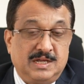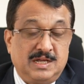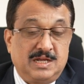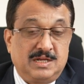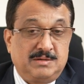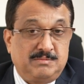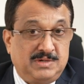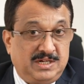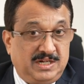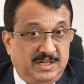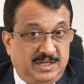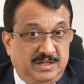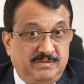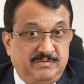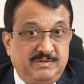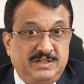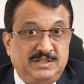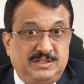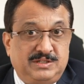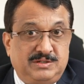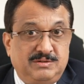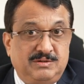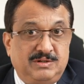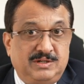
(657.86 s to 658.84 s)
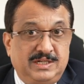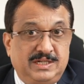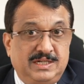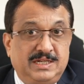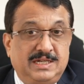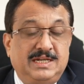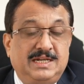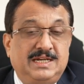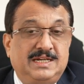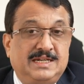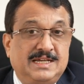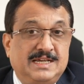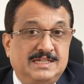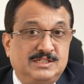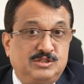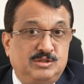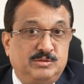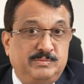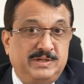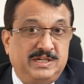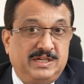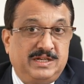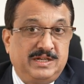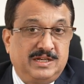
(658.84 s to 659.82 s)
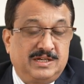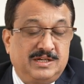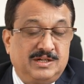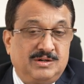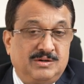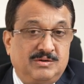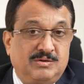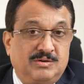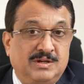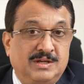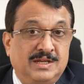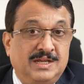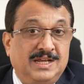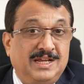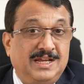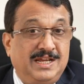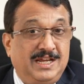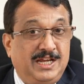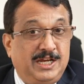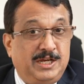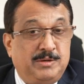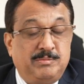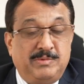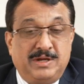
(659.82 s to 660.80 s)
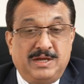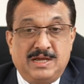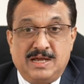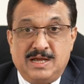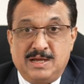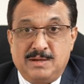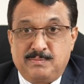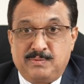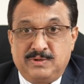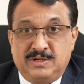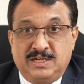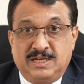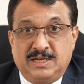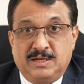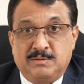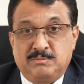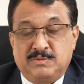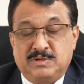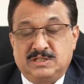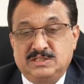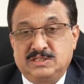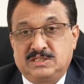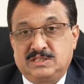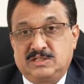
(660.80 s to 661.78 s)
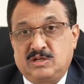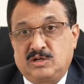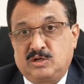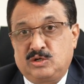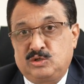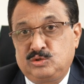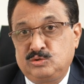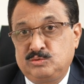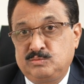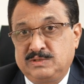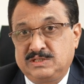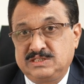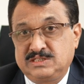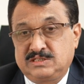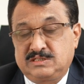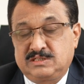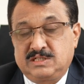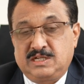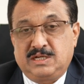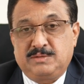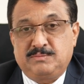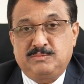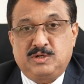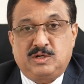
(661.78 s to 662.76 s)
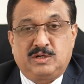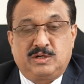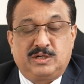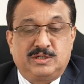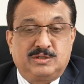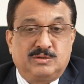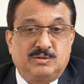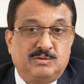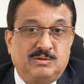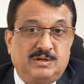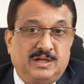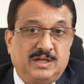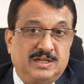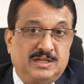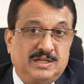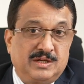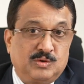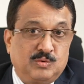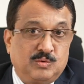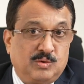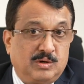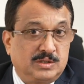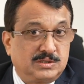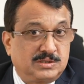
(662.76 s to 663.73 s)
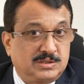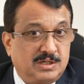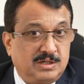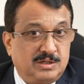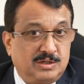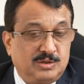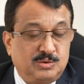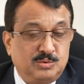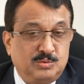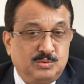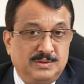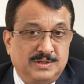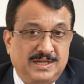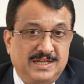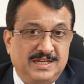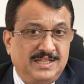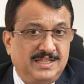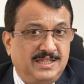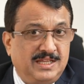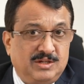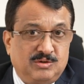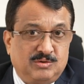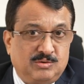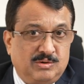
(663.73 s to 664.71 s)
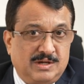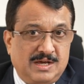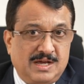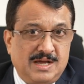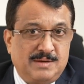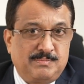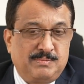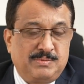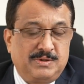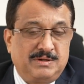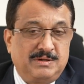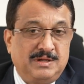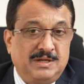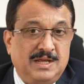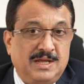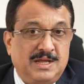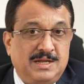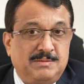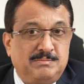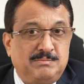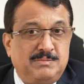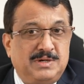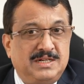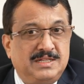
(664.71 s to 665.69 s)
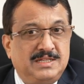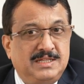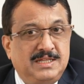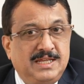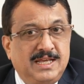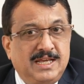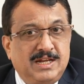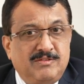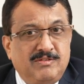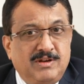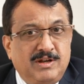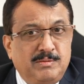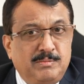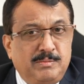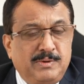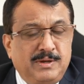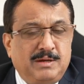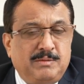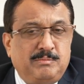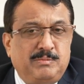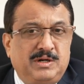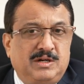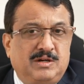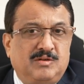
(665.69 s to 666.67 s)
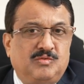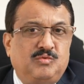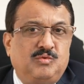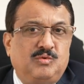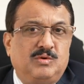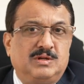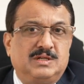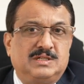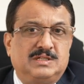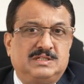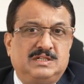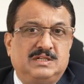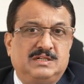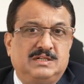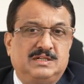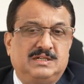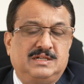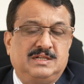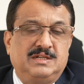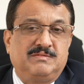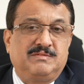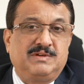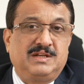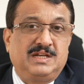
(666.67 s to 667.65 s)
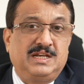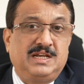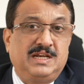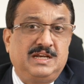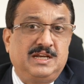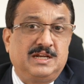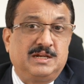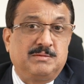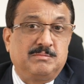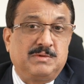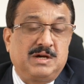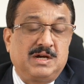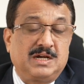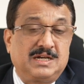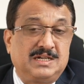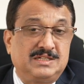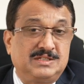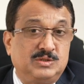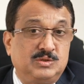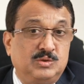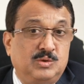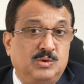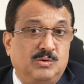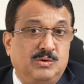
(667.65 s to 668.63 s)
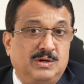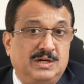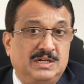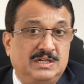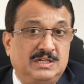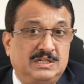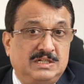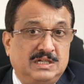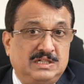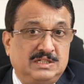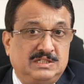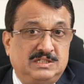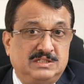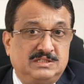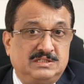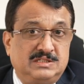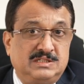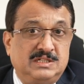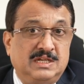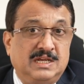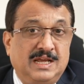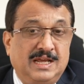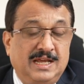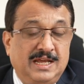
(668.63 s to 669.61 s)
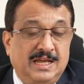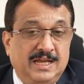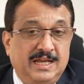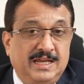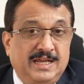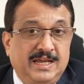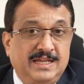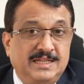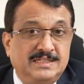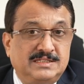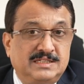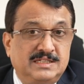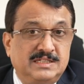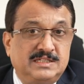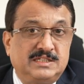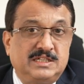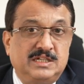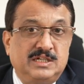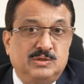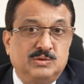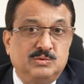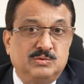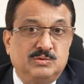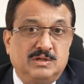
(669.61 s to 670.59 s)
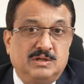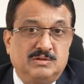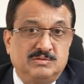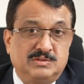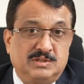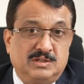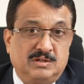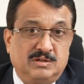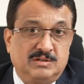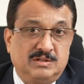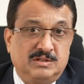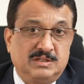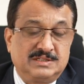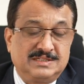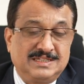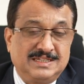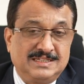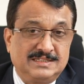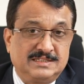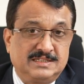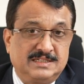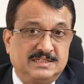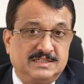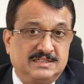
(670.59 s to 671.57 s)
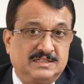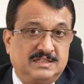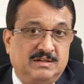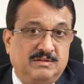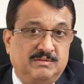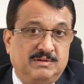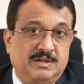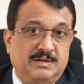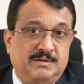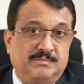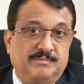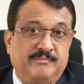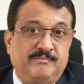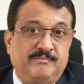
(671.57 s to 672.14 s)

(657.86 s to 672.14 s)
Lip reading: But eventually it has to be taken out. It may happen in a month or months time, or it could take a quarter or two. Anything could happen. But there will be a bit of volatility when Indian markets go and touches again 62,000 on the Sensex level.